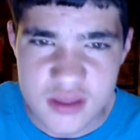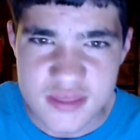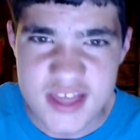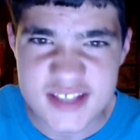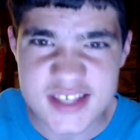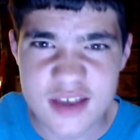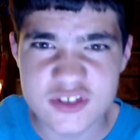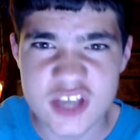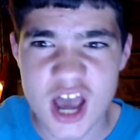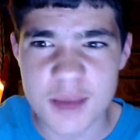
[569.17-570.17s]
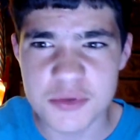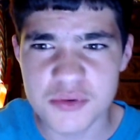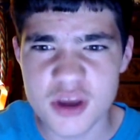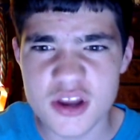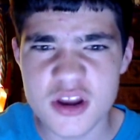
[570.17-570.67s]
that sounds
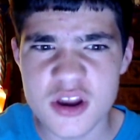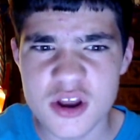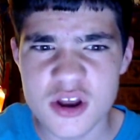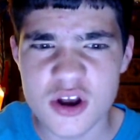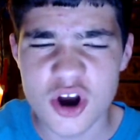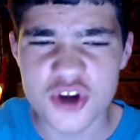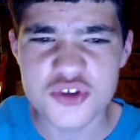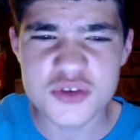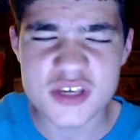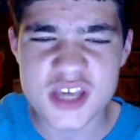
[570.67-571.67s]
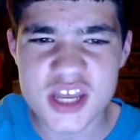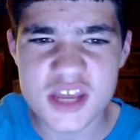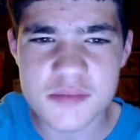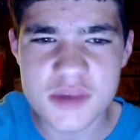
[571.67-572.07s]
copyrighted? Are you kidding?